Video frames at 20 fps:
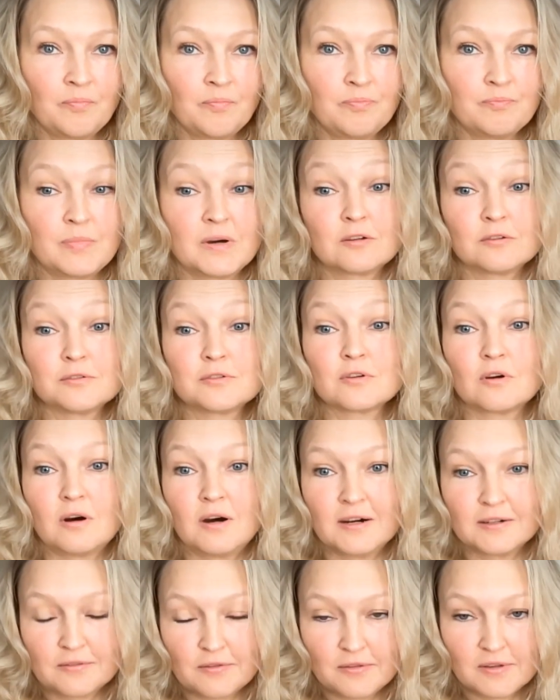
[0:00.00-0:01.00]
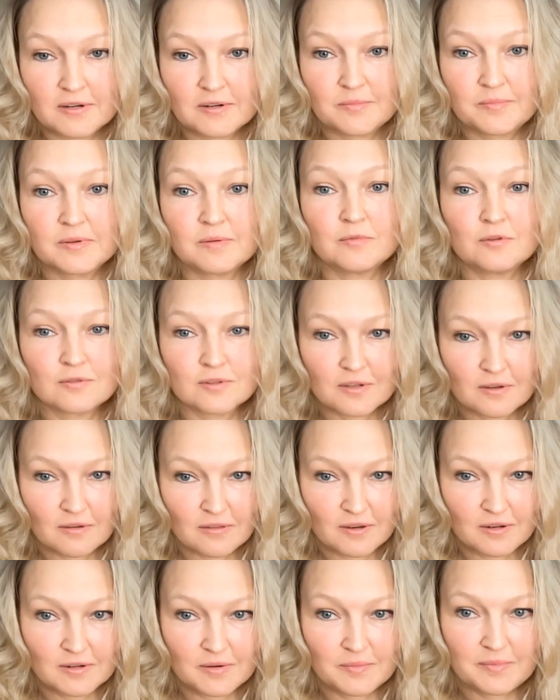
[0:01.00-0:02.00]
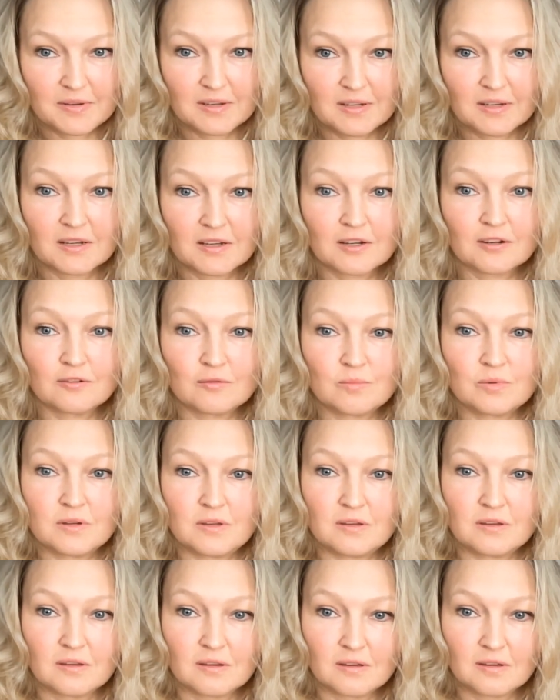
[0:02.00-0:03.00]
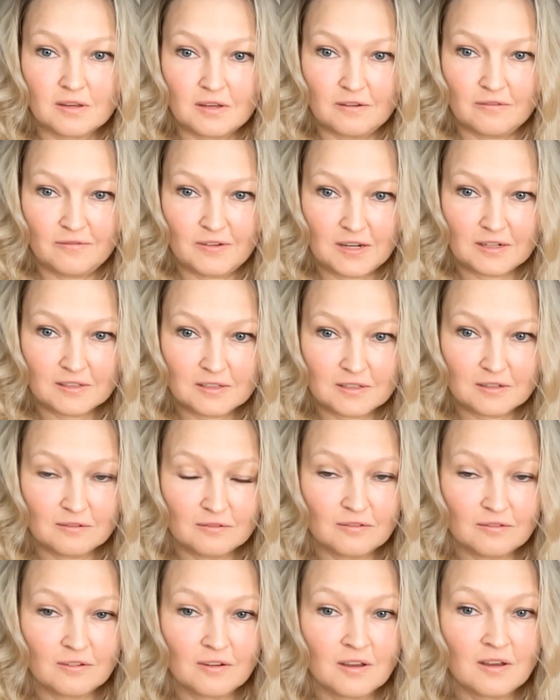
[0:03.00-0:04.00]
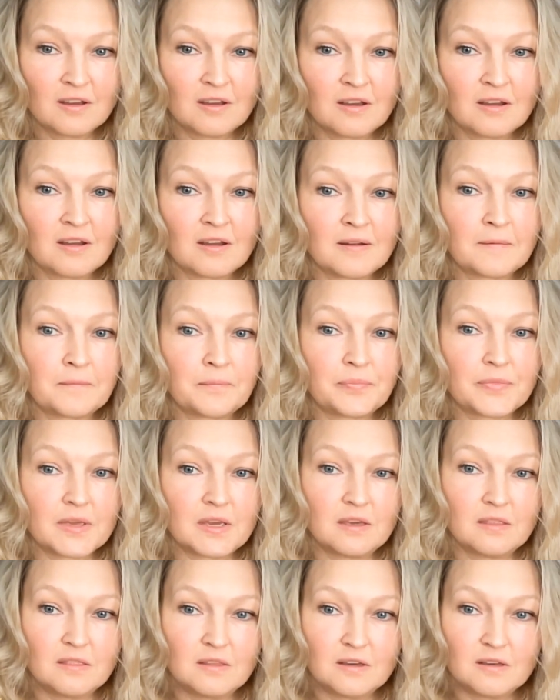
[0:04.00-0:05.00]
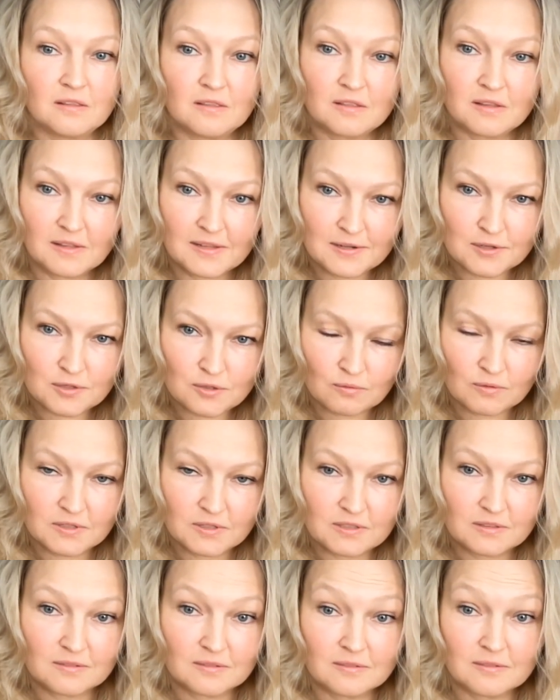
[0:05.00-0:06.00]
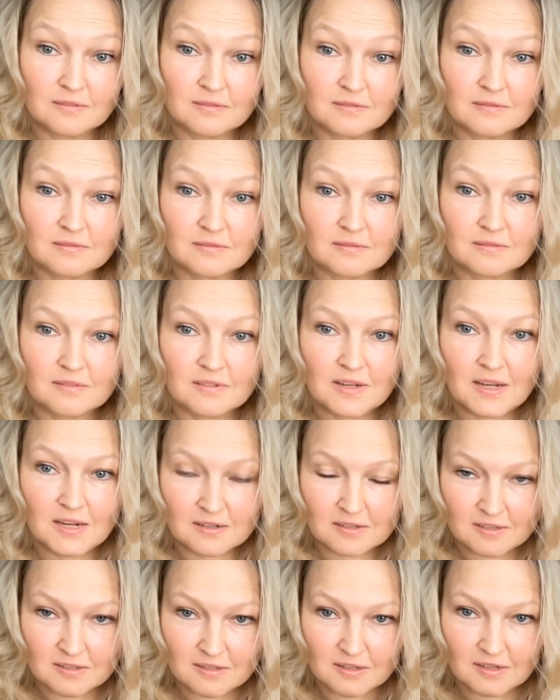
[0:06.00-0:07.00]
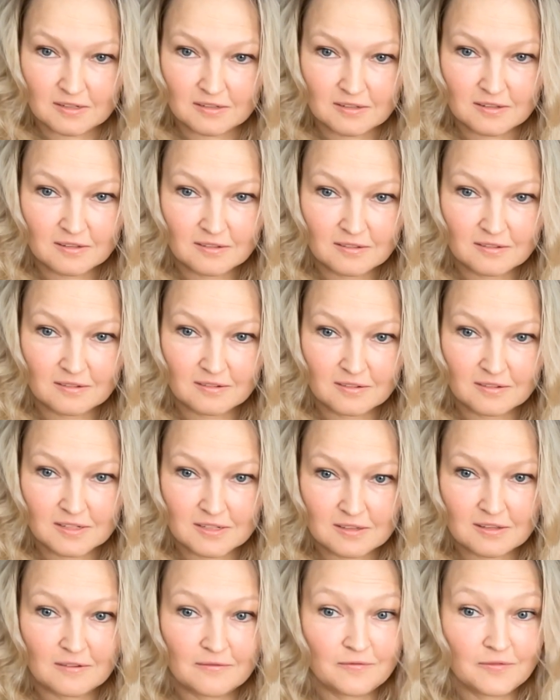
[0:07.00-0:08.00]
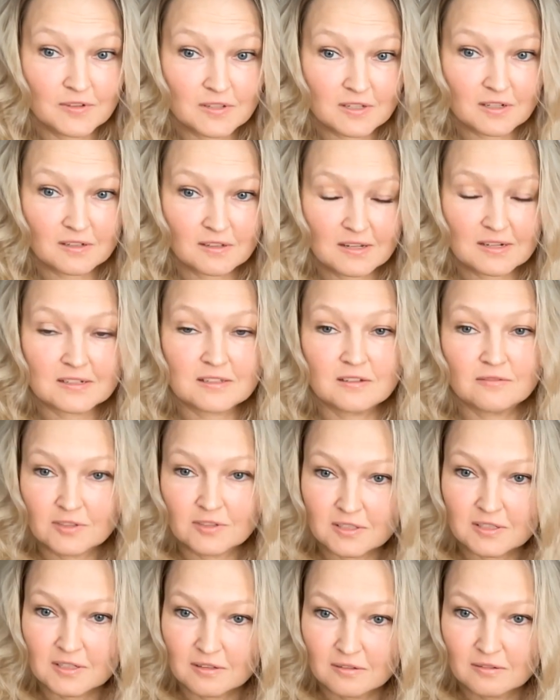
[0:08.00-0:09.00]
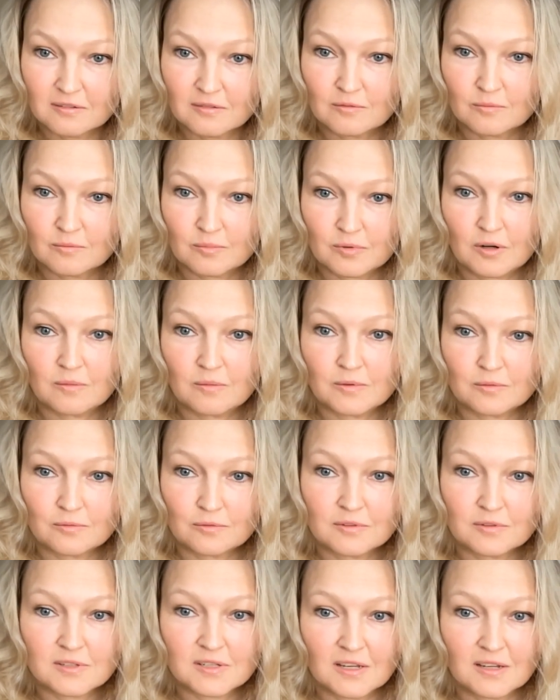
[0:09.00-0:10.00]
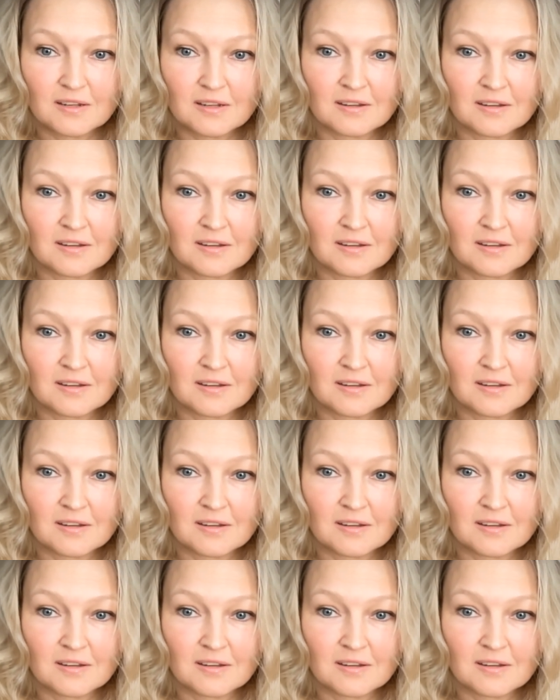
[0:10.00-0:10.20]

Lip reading: But also art therapy, music therapy could be effective. And then the last one, exercise, is that physical activity, probably would say.